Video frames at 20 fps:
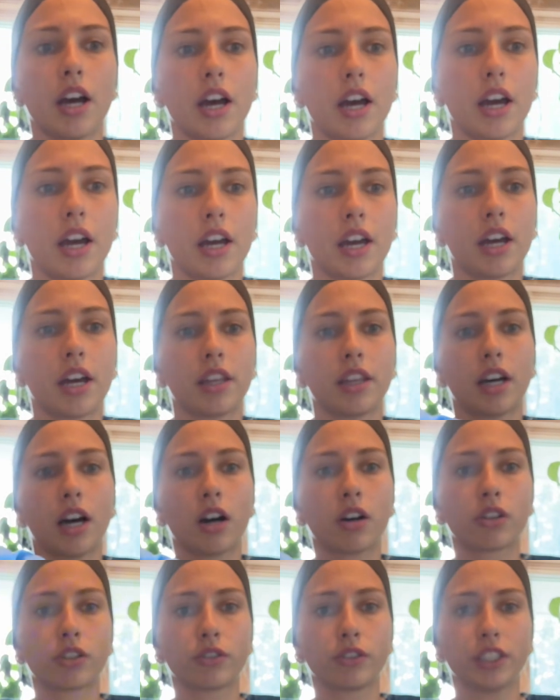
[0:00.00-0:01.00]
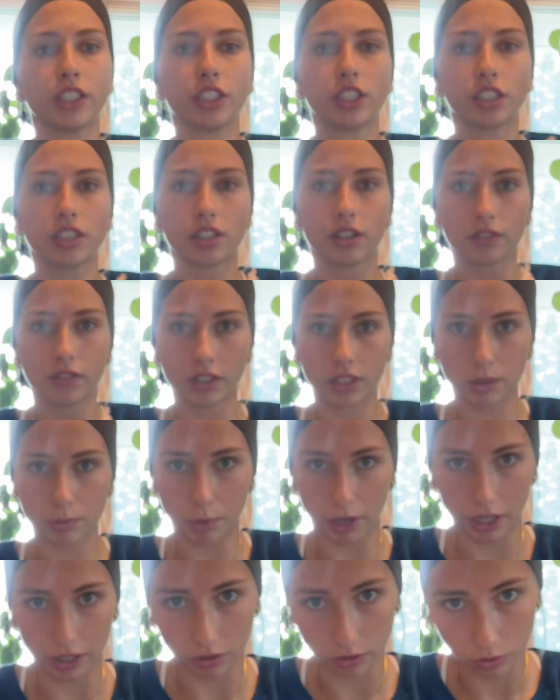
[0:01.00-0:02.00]
and the outer regions of the
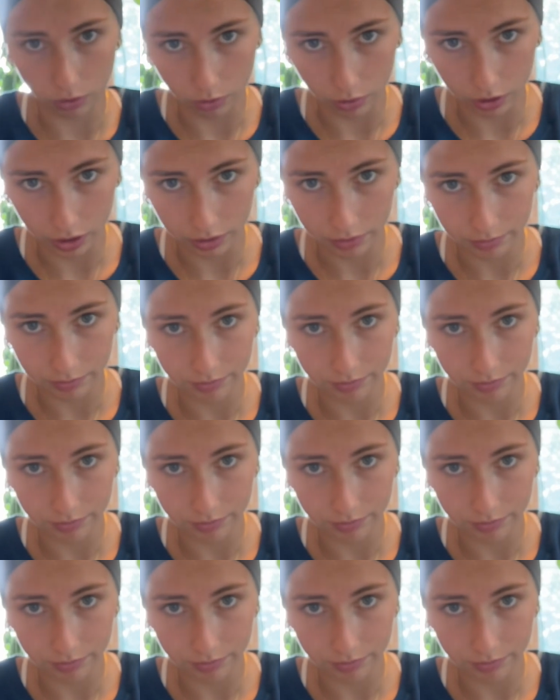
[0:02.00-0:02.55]
spinal cord.